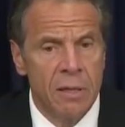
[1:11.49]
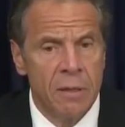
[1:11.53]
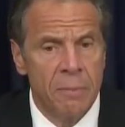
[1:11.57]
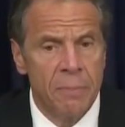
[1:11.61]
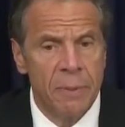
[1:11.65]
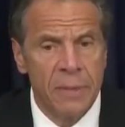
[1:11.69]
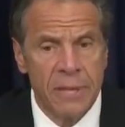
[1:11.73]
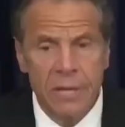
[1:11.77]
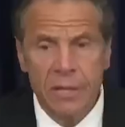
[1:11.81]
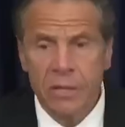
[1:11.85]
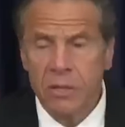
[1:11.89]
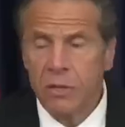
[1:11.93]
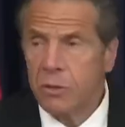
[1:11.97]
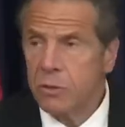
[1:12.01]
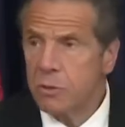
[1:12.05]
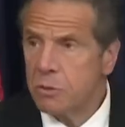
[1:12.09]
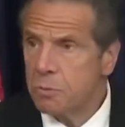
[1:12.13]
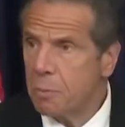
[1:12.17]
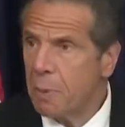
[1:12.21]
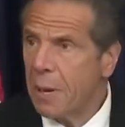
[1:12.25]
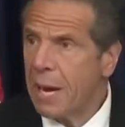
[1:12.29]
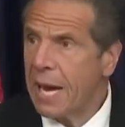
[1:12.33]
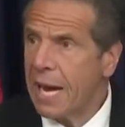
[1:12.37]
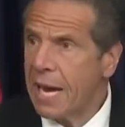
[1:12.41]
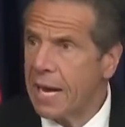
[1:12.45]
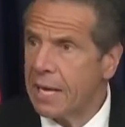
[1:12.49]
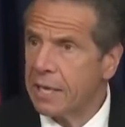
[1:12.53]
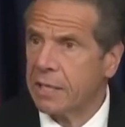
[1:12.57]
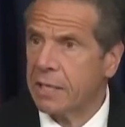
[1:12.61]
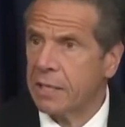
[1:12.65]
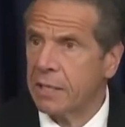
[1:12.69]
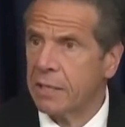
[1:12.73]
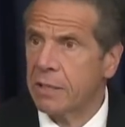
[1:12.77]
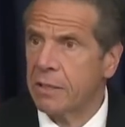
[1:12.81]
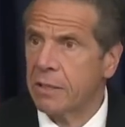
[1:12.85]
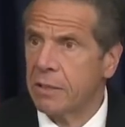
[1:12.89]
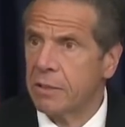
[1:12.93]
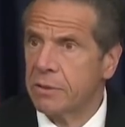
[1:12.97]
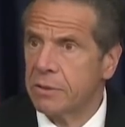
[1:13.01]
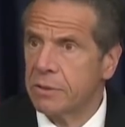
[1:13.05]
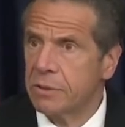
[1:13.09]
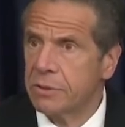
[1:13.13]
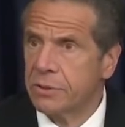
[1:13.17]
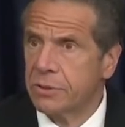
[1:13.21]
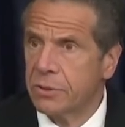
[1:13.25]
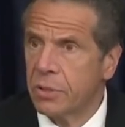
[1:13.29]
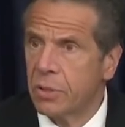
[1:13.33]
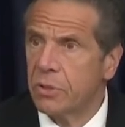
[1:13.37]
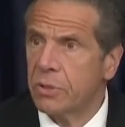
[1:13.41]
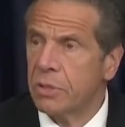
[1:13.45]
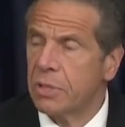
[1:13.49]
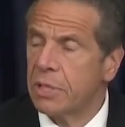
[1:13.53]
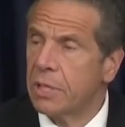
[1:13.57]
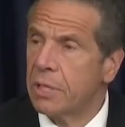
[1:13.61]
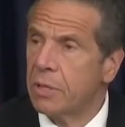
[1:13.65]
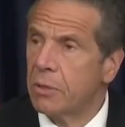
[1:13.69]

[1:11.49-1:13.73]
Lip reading: But it goes back, certainly,